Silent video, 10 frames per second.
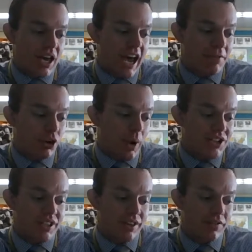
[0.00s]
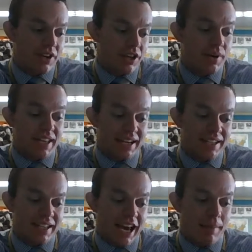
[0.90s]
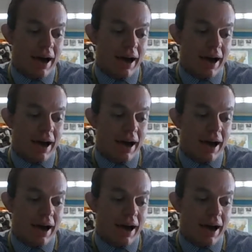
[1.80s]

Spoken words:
After watching the video a second time,